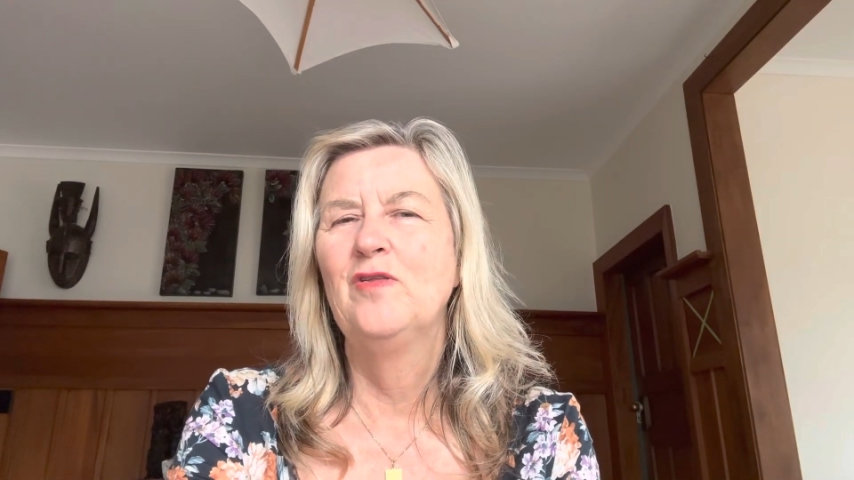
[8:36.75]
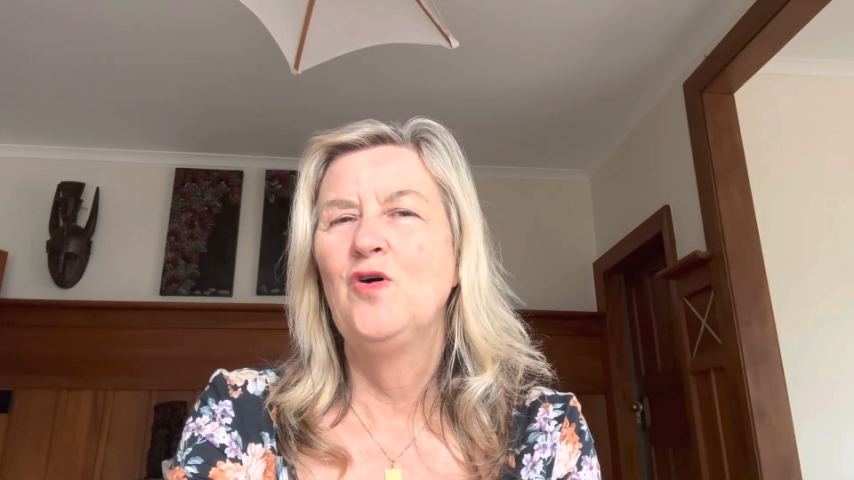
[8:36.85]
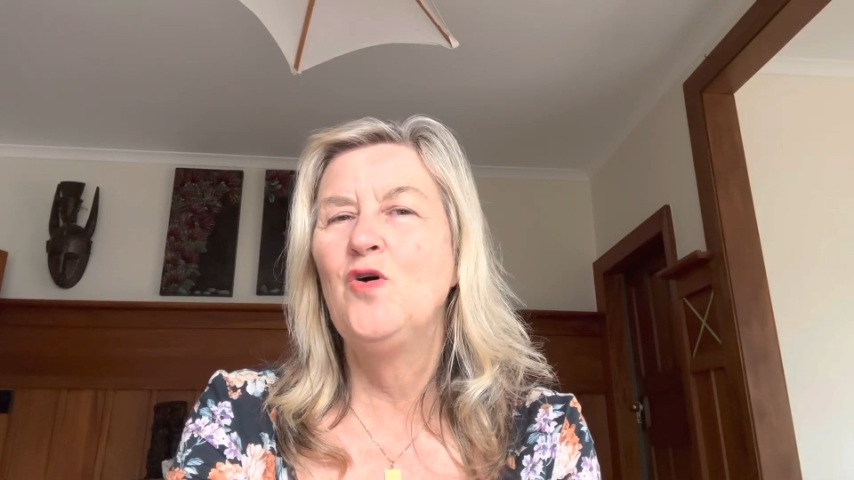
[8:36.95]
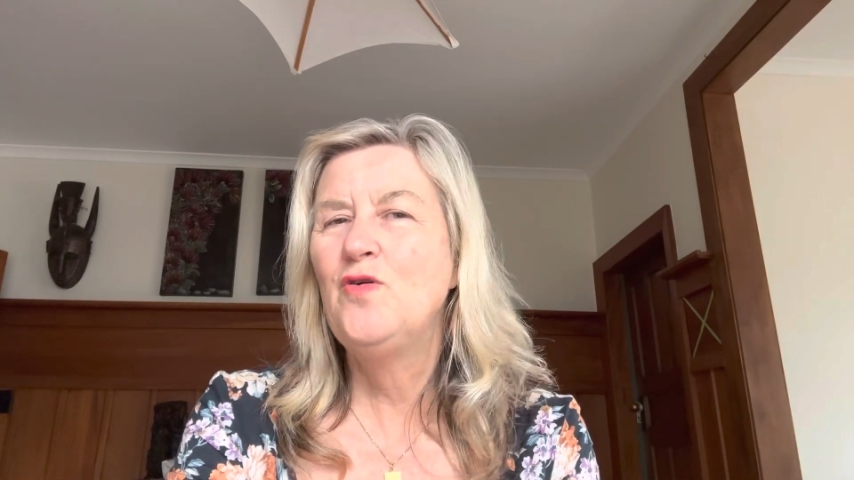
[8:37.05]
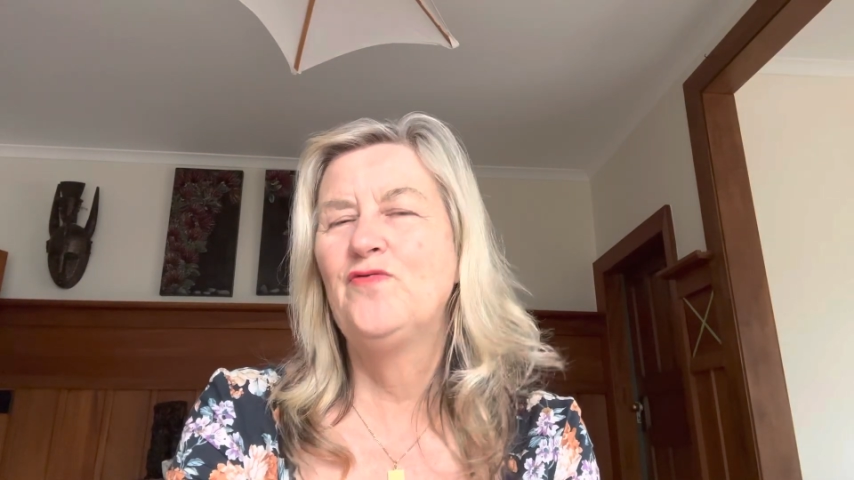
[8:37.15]

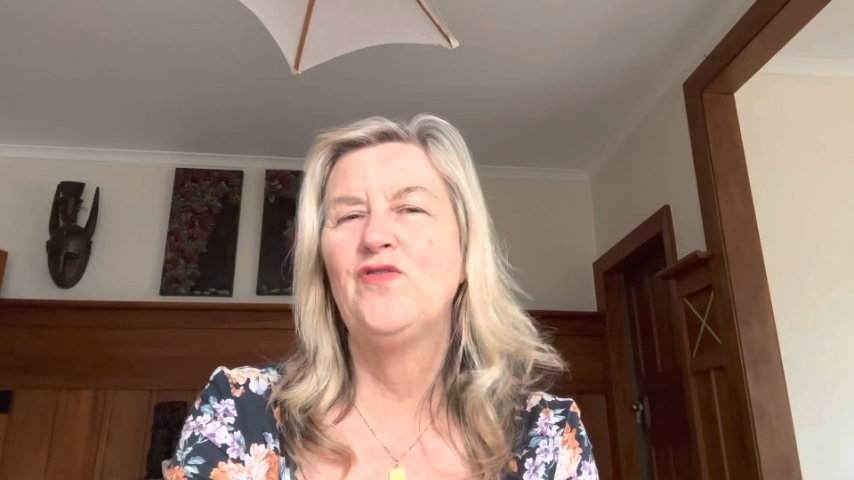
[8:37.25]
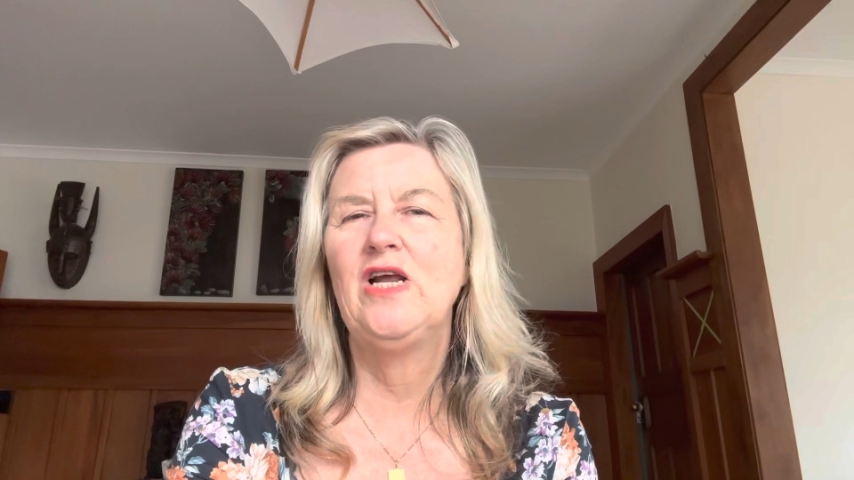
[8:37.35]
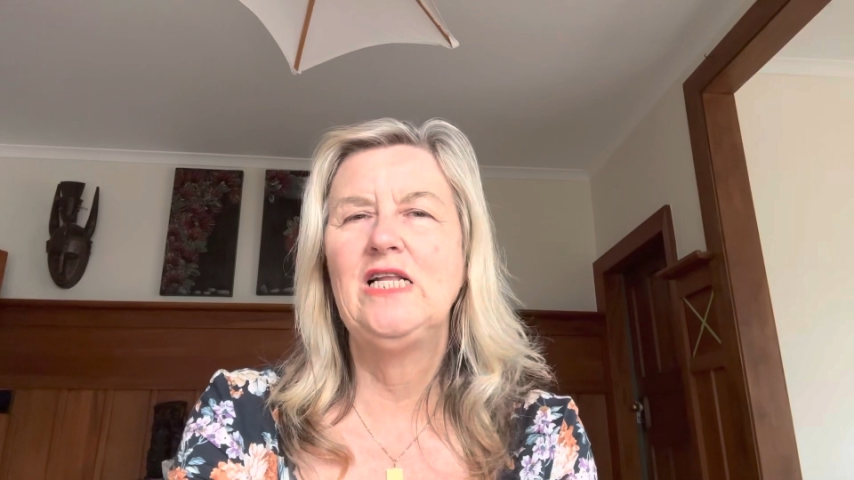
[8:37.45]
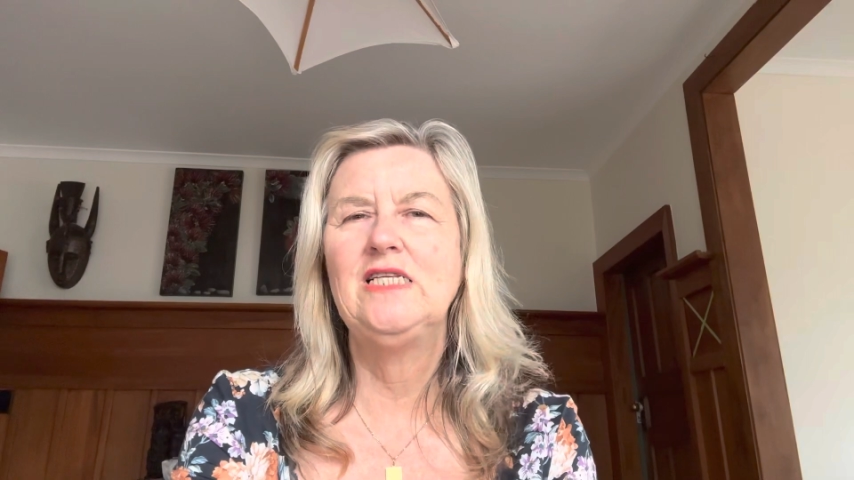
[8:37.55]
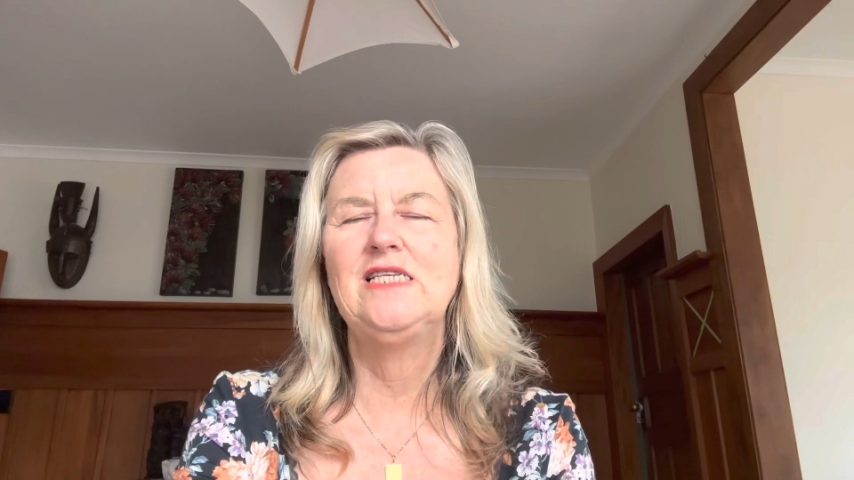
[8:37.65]
her
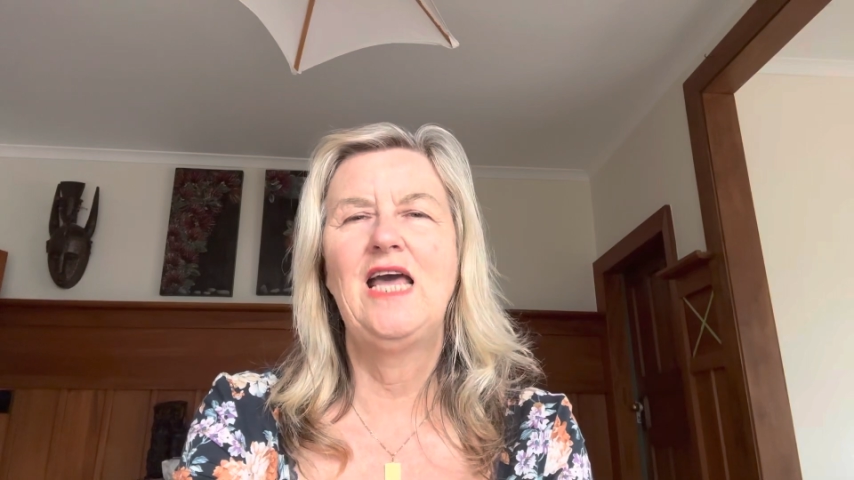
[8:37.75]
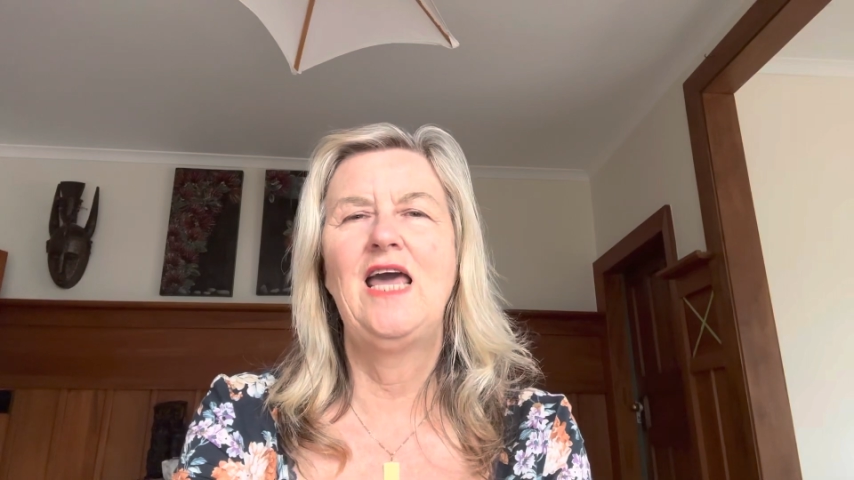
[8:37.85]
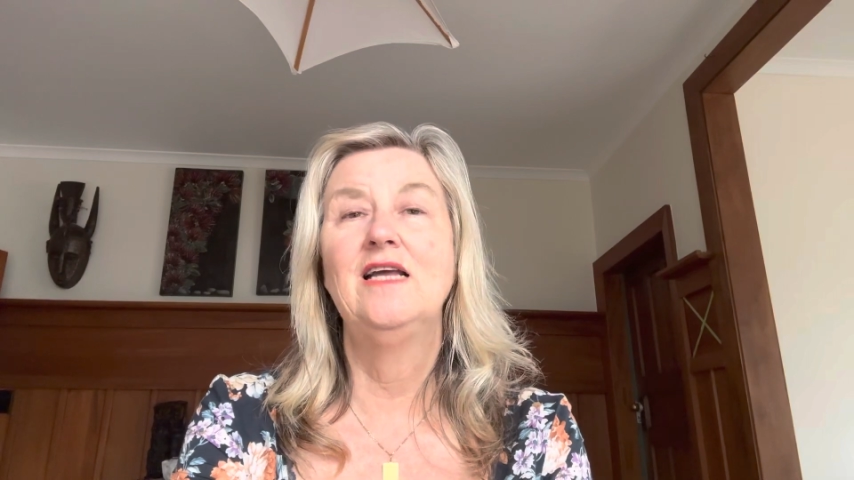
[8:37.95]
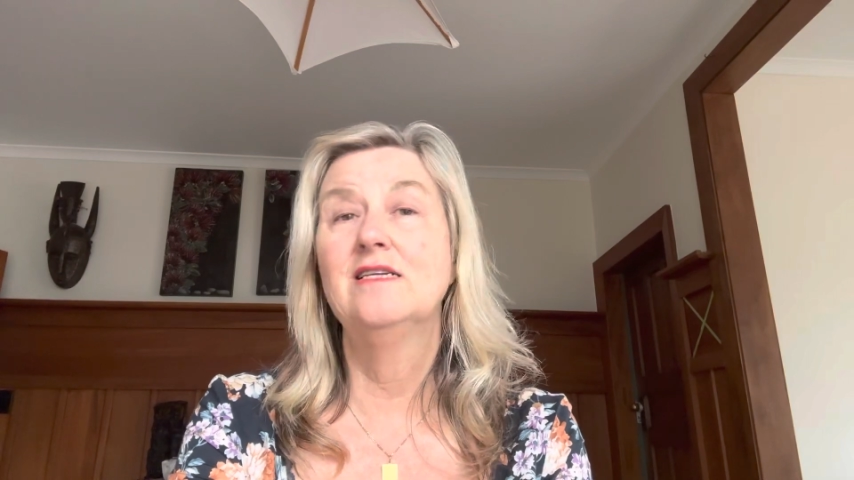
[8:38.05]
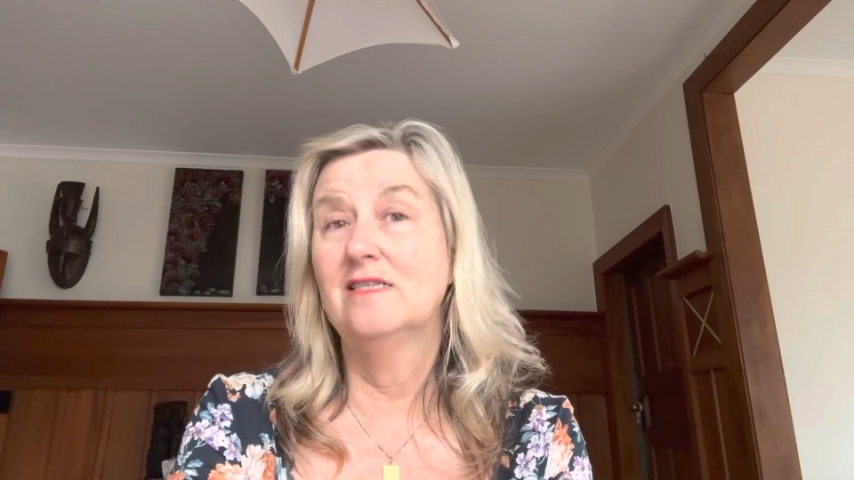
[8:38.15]
friends,
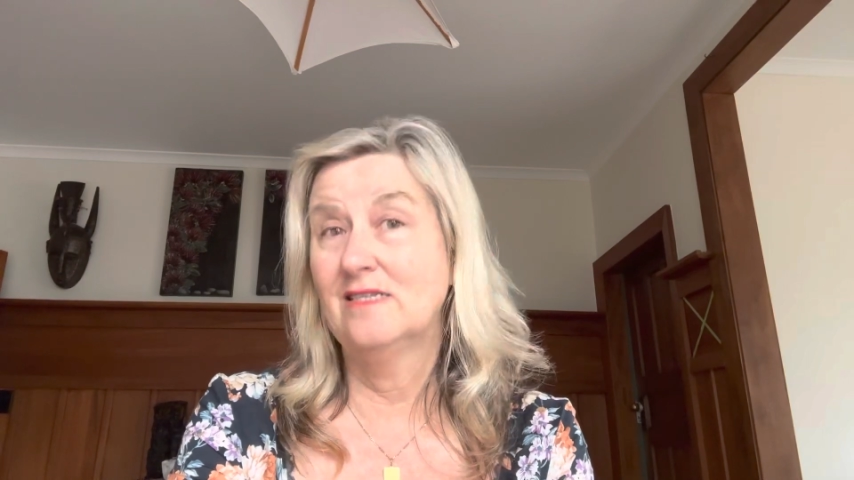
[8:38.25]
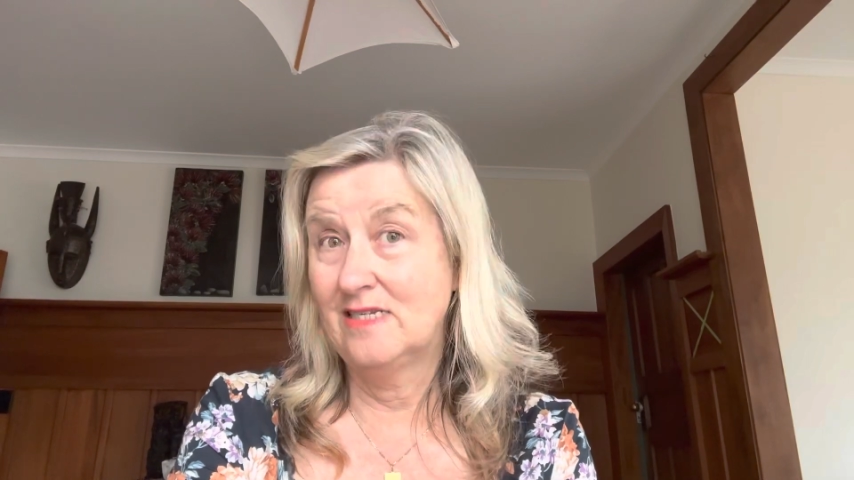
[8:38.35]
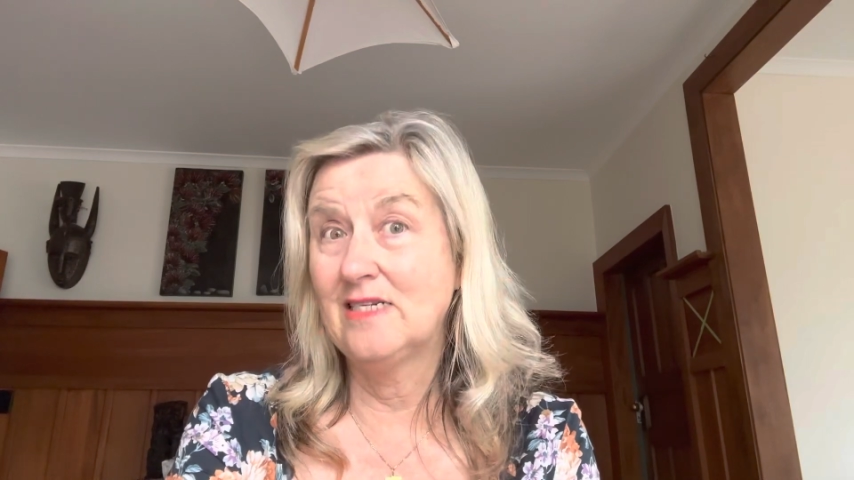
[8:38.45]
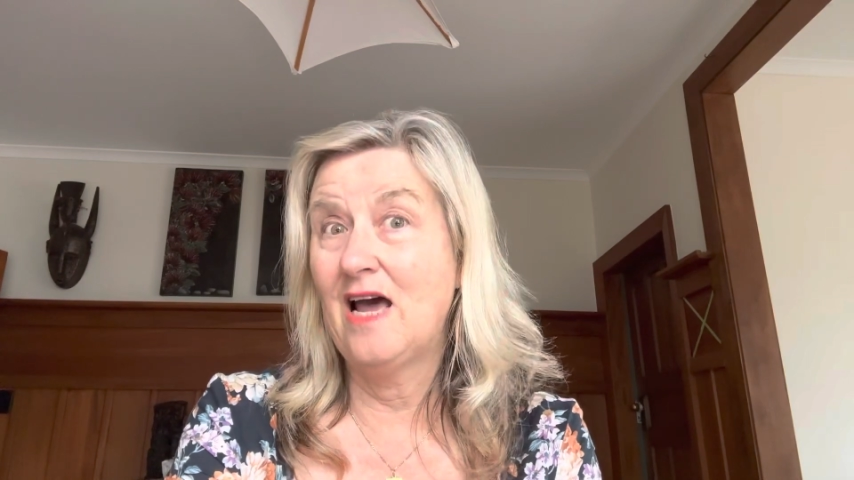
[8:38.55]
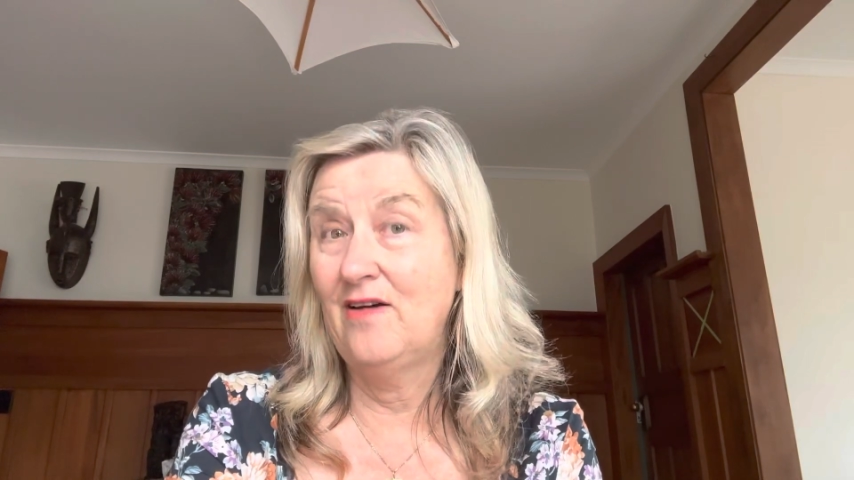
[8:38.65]
and the
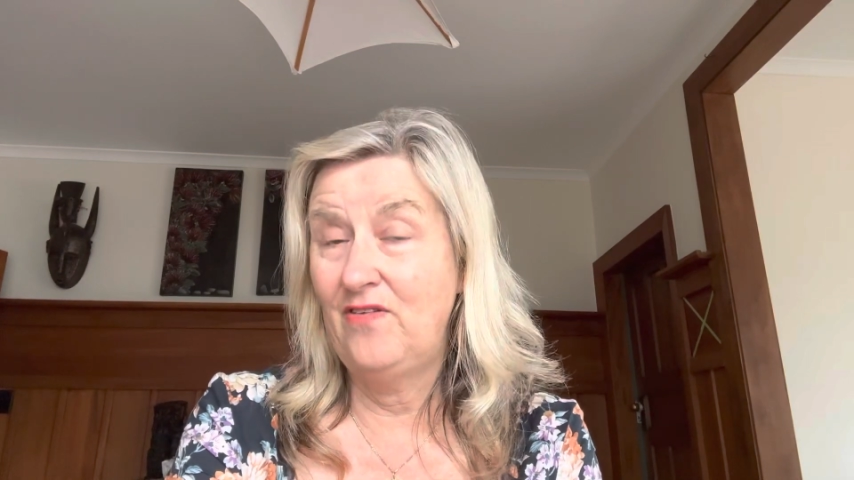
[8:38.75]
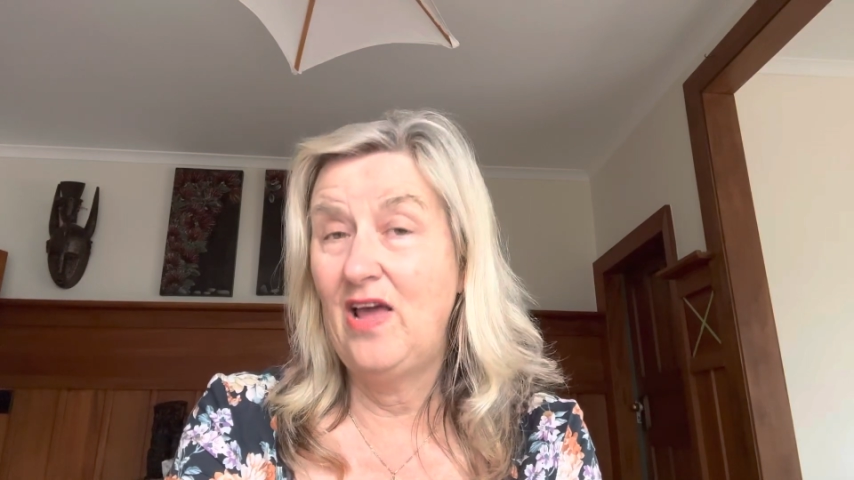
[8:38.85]
staff